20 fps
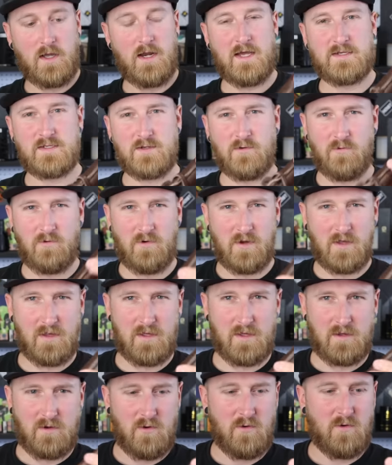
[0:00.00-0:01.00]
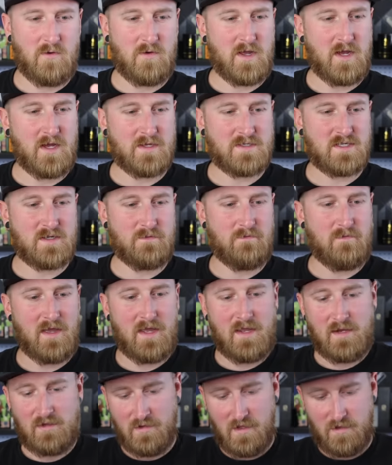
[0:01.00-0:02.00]
It has a really cool
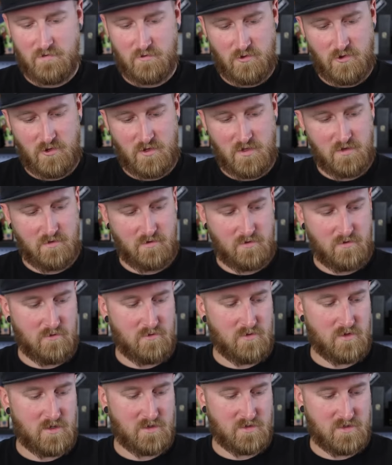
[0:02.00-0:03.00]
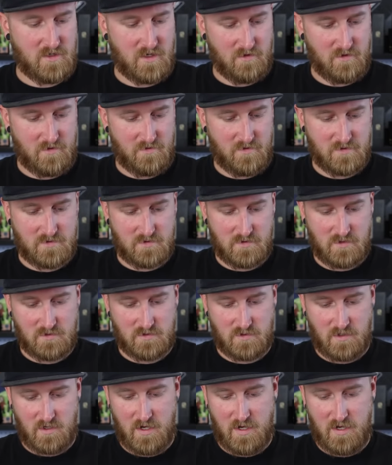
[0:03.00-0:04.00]
custom-made leather sheath too. You can tell that these
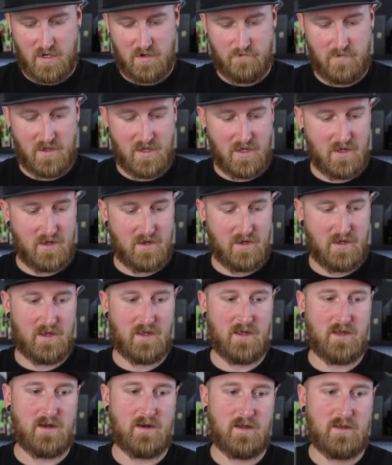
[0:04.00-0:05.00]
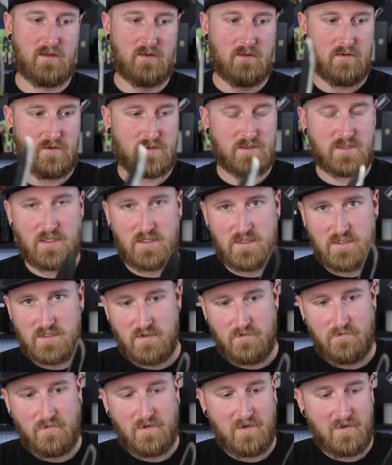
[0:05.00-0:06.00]
things are handmade, and it looks like
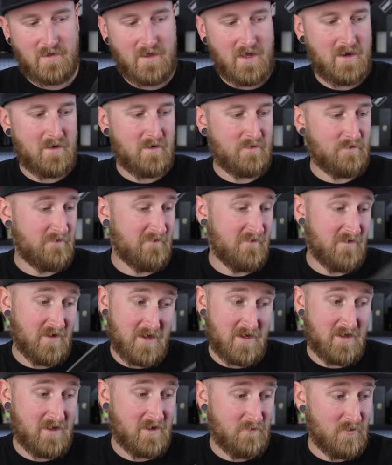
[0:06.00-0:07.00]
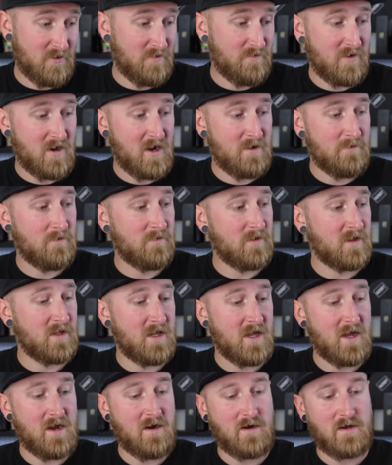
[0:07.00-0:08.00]
something that a Viking would probably
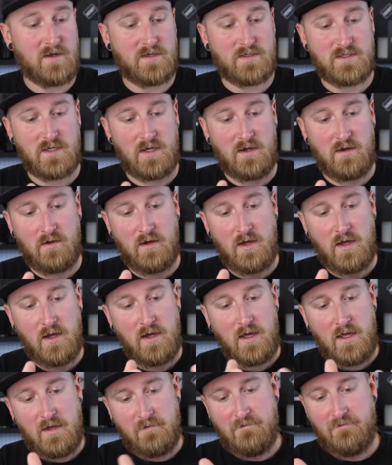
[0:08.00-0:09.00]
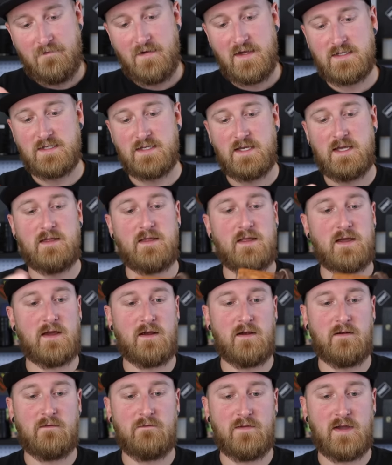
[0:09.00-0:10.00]
carry. So it fits in
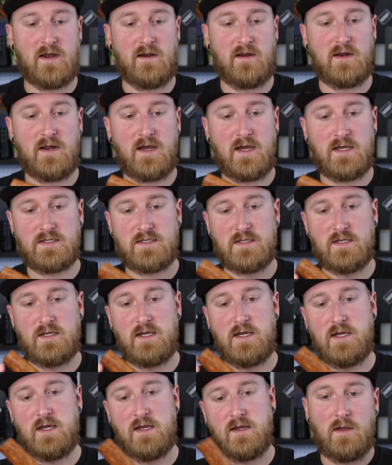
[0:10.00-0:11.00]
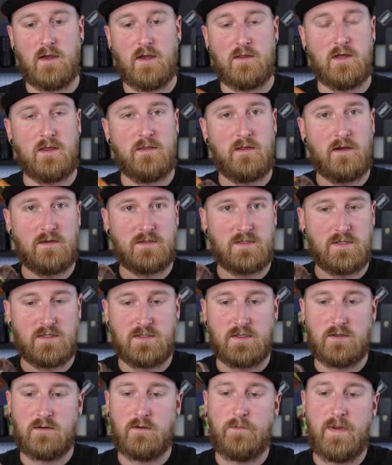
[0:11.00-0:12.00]
there very nicely. And then there's
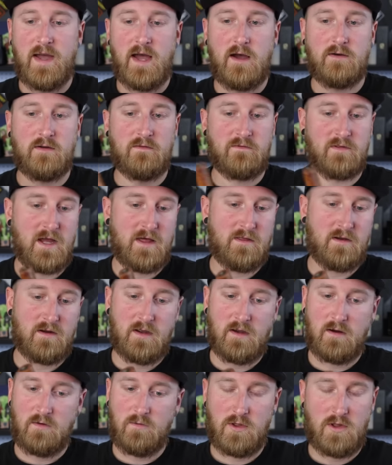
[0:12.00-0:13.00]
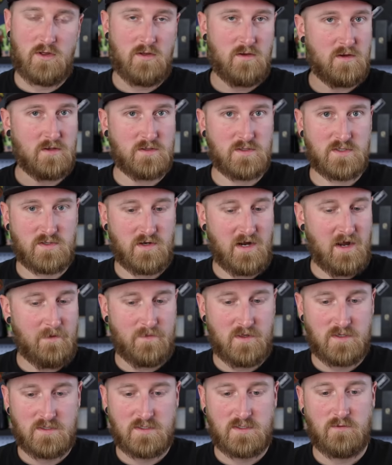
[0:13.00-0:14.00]
this little bound of leather here, which you could
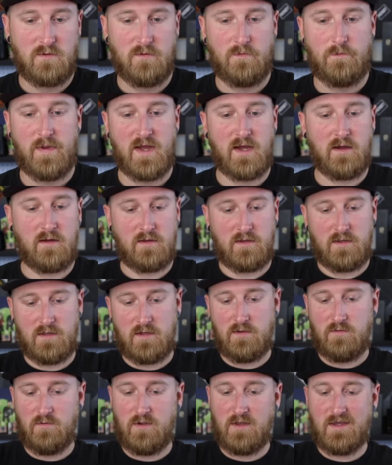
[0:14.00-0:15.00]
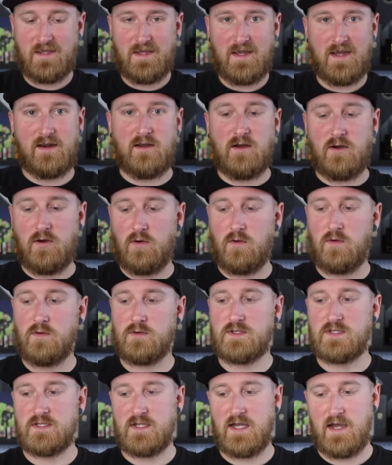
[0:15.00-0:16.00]
strap this to a belt. Really kind of
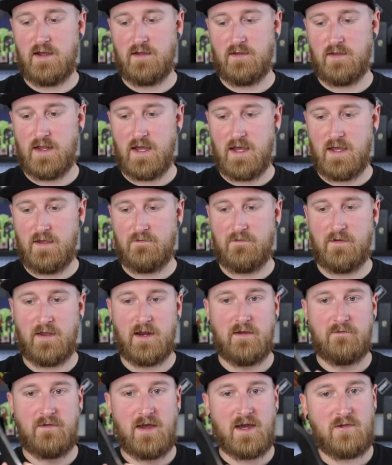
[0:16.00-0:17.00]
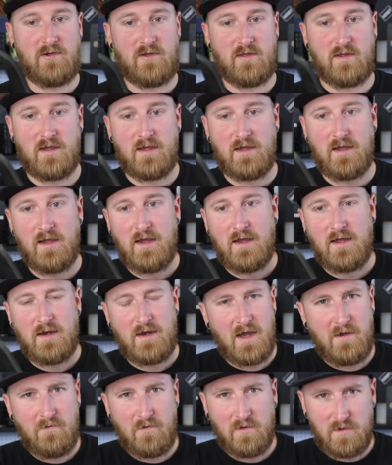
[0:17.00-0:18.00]
old style knife, and I've actually
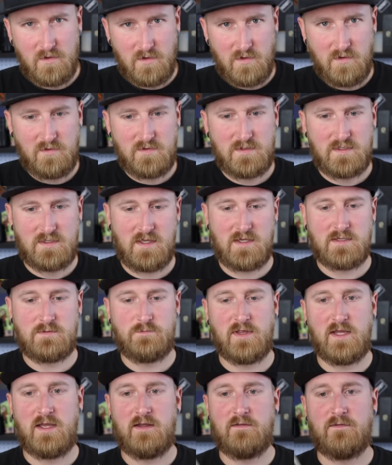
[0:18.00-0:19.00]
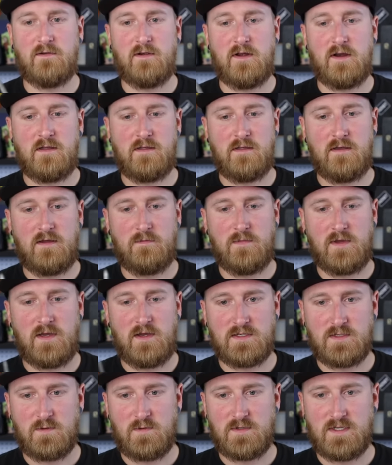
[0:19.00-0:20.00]
not really used this blade for anything
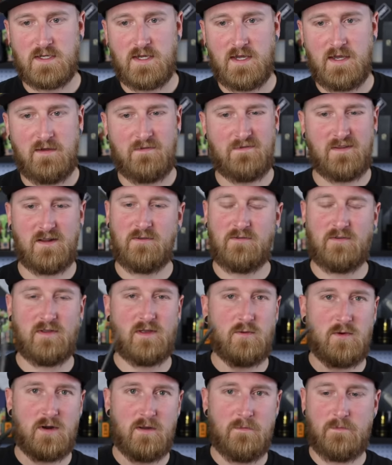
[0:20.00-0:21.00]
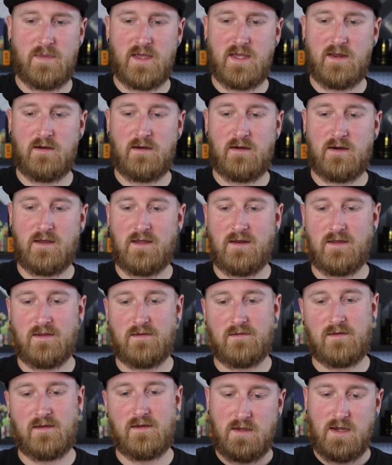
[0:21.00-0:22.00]
because it was a gift. I don't really want to beat on it
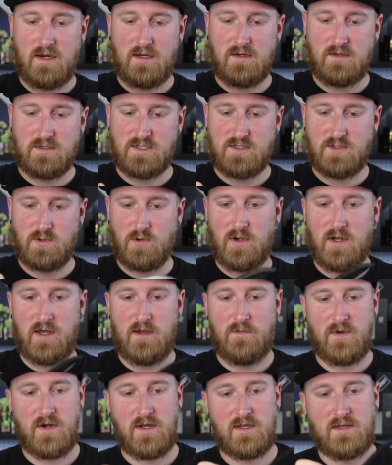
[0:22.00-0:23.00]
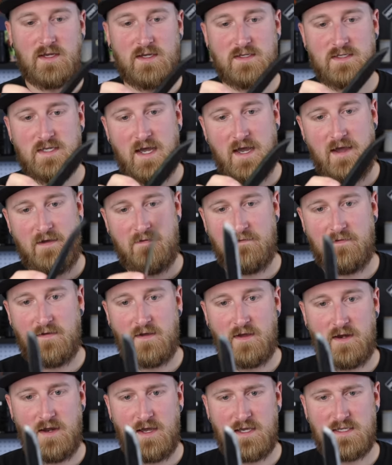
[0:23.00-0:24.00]
and kind of destroy it, but it does
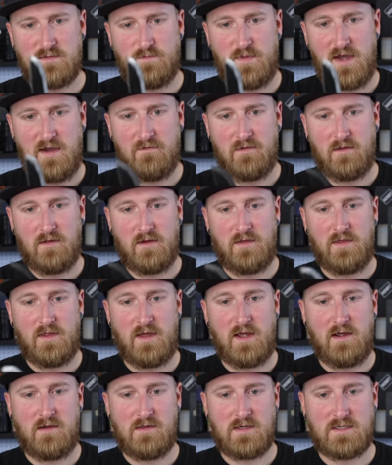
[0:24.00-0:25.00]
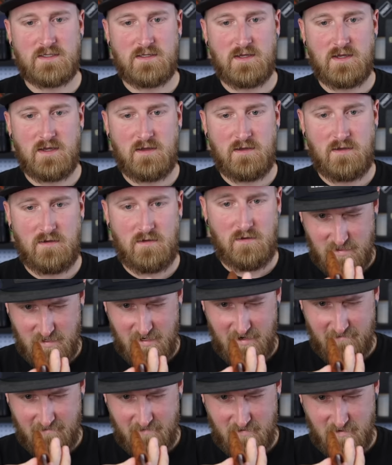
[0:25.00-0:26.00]
have a nice bevel on there. This thing
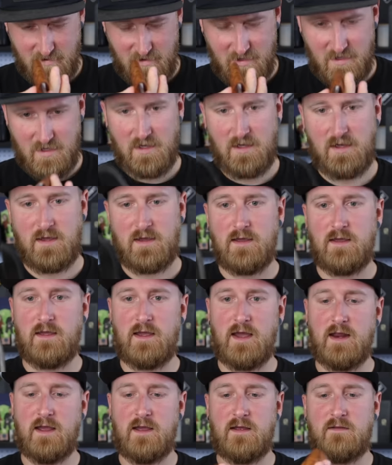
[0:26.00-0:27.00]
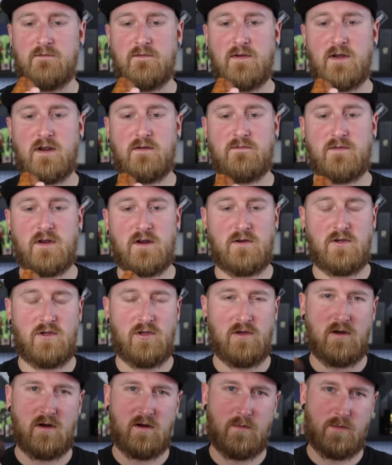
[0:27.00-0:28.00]
definitely get it very, very
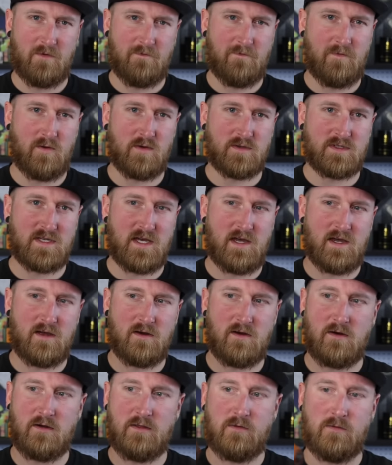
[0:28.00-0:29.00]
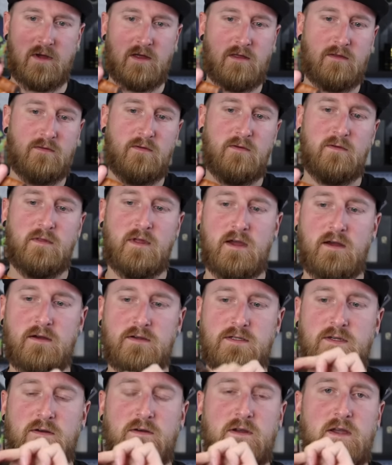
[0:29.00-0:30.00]
sharp. Full tang all the way through there,
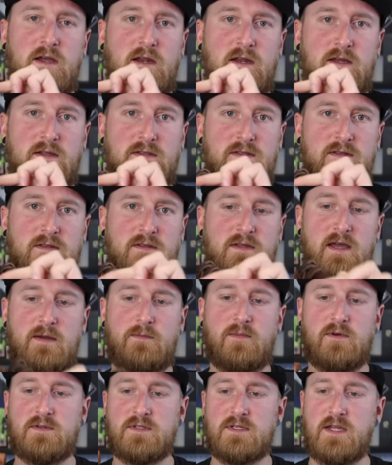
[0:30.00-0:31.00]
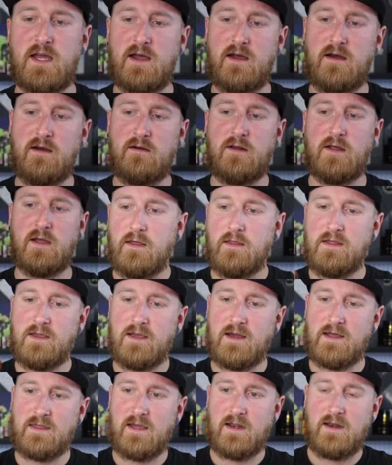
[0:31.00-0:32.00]
so it kind of tapers down. Then you
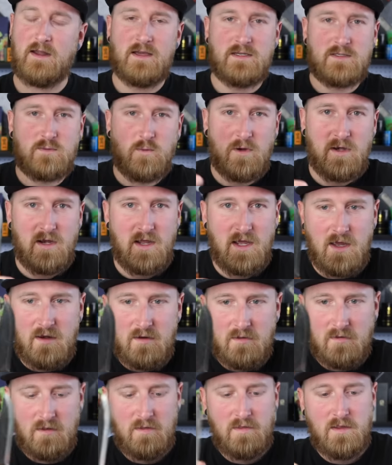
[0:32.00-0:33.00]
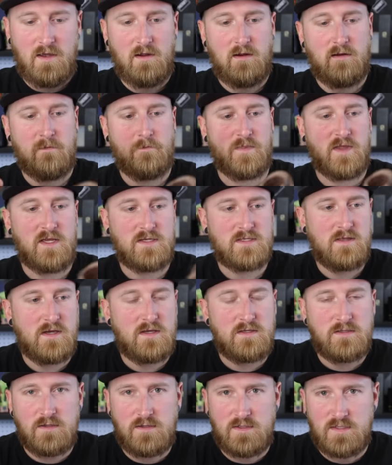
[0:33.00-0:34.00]
got that nice wooden handle on there. These
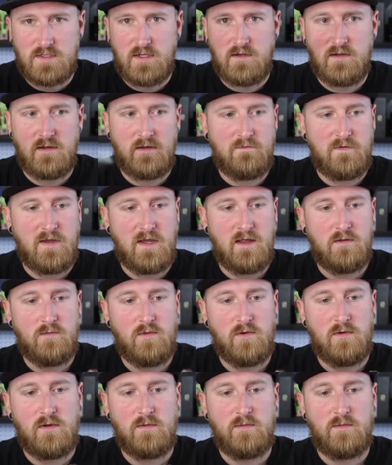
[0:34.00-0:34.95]
things are still available.